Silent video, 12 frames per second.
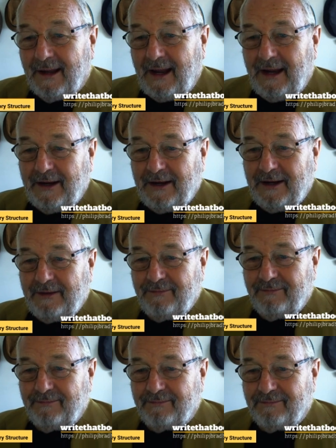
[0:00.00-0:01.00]

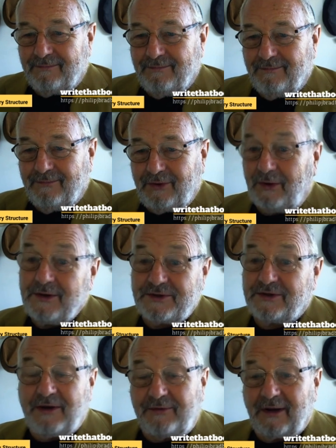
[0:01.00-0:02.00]
and so he's
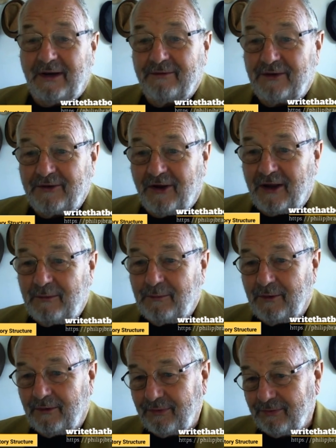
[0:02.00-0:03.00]
just having a lovely time
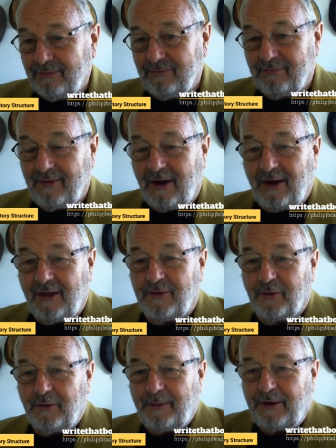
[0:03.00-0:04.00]
with either
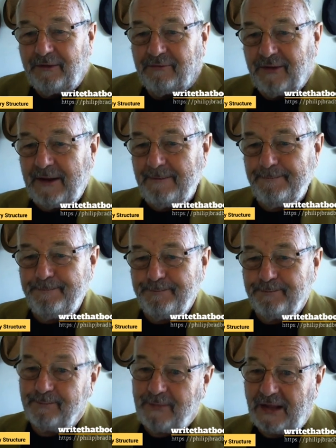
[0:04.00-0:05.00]
or both of them.
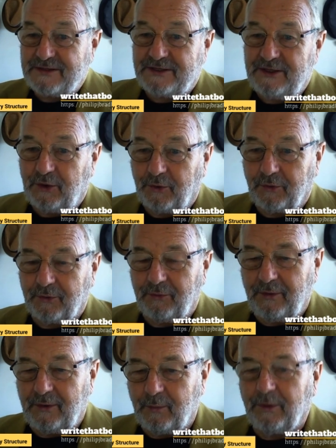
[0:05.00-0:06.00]
That's the
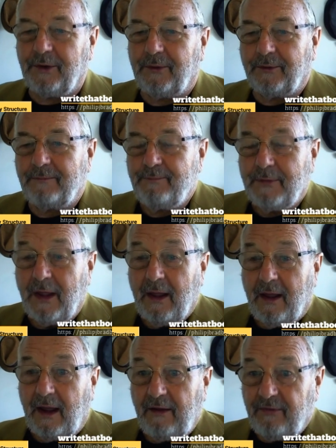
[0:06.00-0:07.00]
ordinary world.
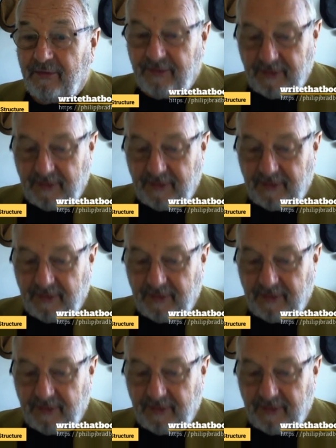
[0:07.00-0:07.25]
And